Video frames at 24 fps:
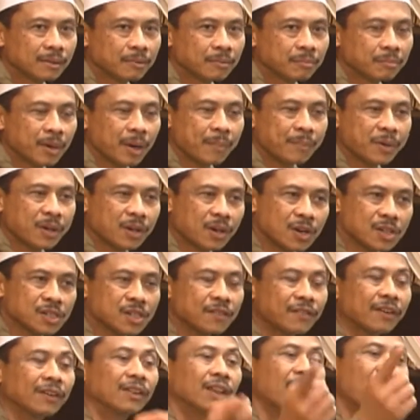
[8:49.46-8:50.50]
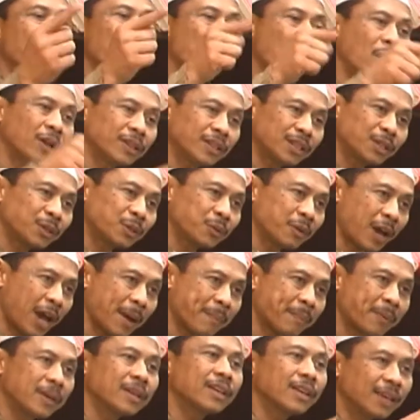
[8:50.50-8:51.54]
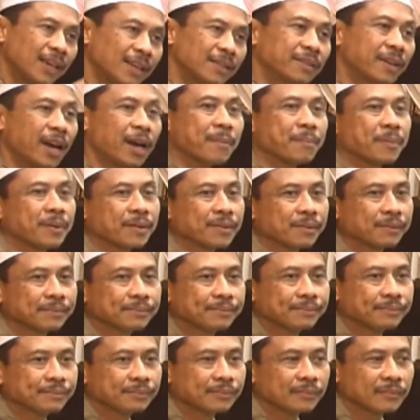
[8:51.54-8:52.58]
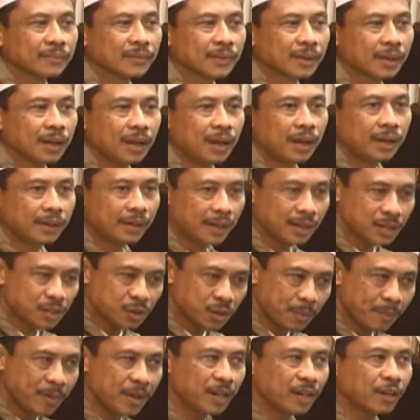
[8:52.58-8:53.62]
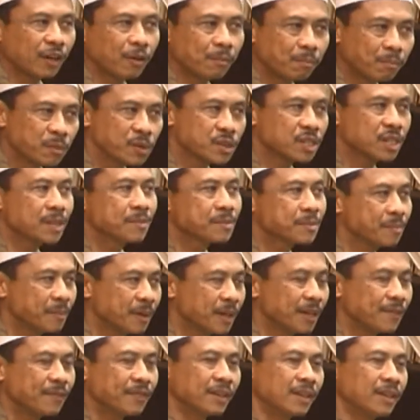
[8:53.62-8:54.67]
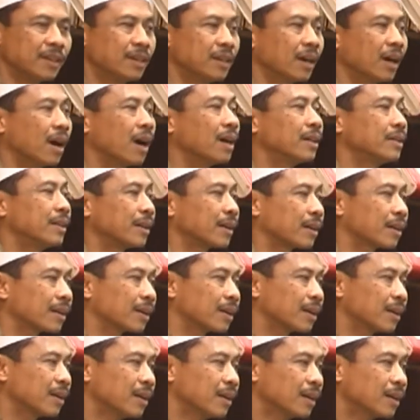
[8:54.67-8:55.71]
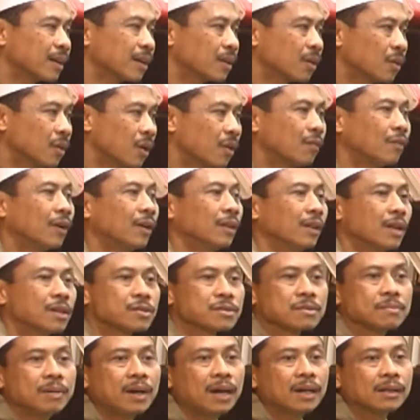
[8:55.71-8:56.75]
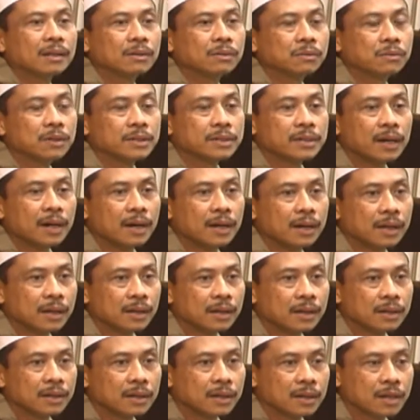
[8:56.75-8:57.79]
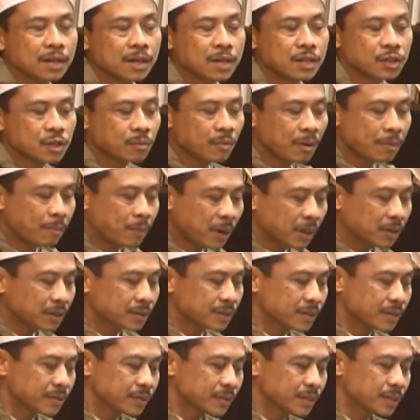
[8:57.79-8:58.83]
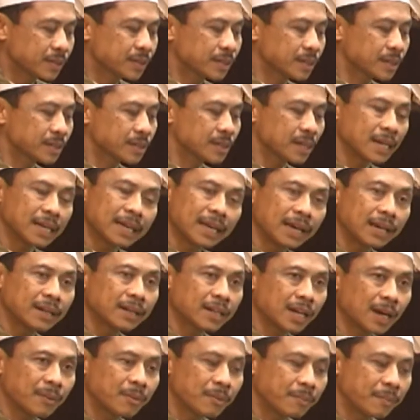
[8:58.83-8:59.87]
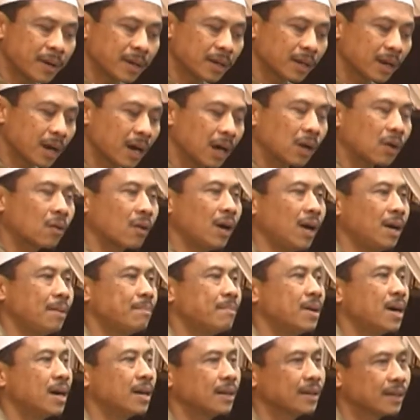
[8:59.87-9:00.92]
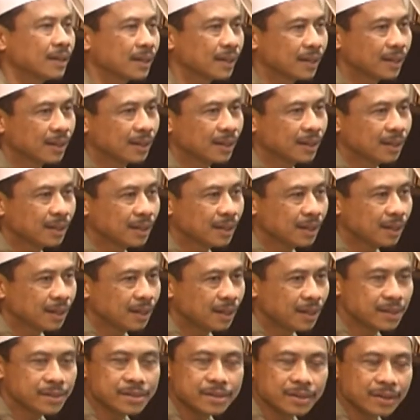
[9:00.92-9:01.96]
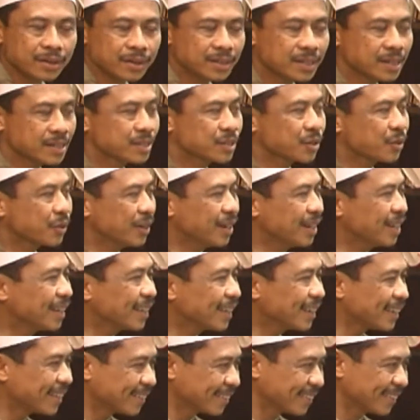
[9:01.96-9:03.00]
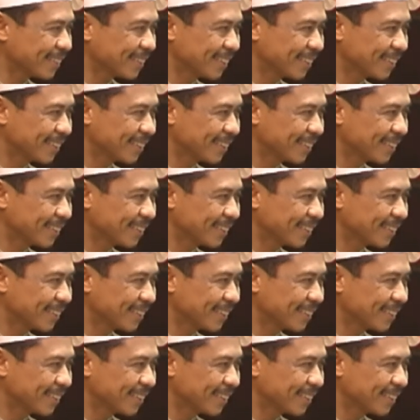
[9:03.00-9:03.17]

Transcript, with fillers: But because Allah wanted it to happen, it happened. And that's the meaning of Muslims believing in the qadr of Allah subhanahu wa ta'ala. So my brothers and sisters, again coming back, Ar-Rahman. is not just reading it.